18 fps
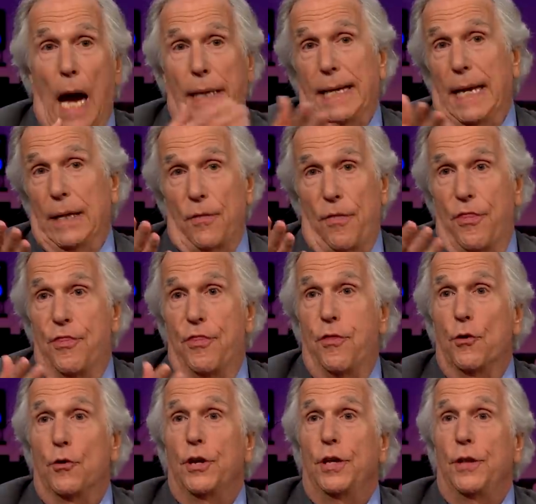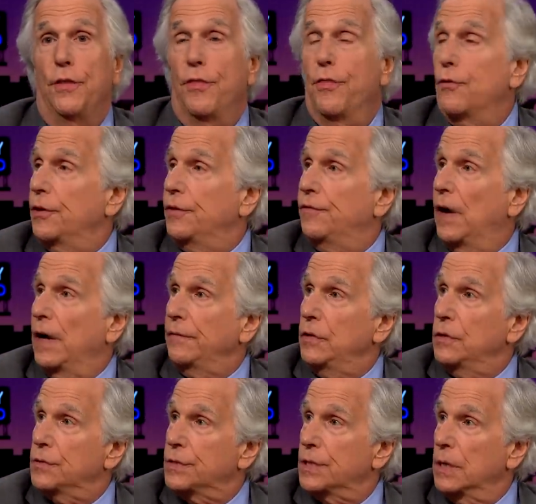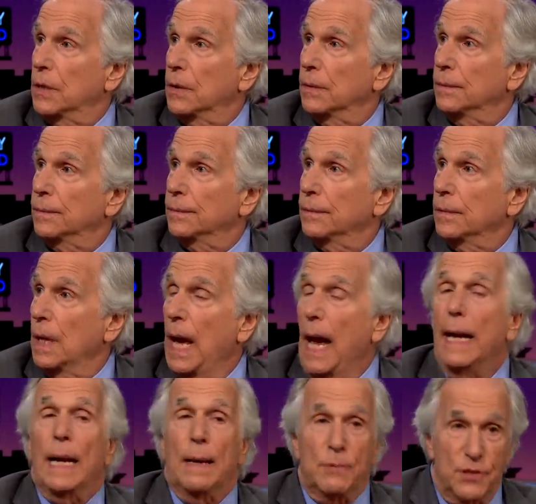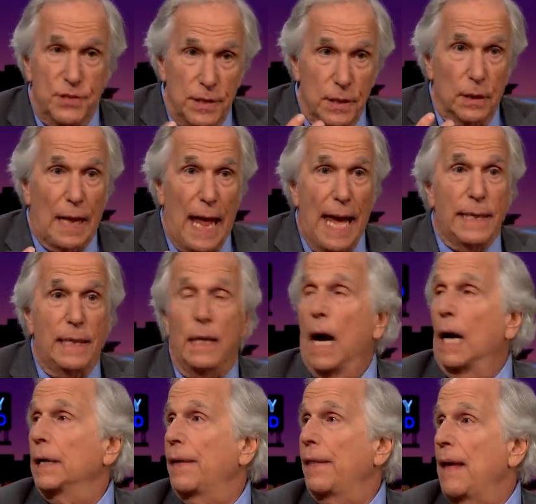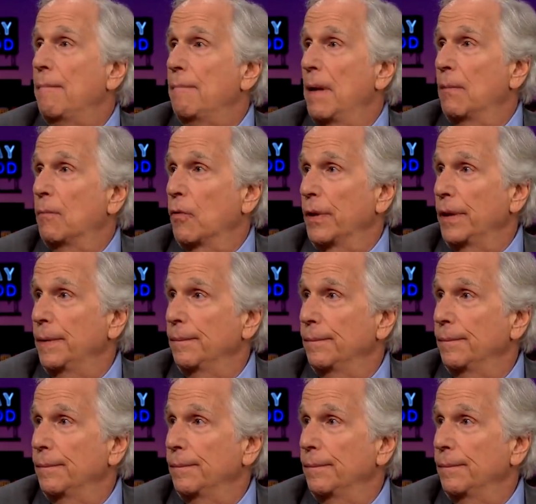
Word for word: I can't, 30, 35 years ago. Yeah. And I'm still hanging on to that memory.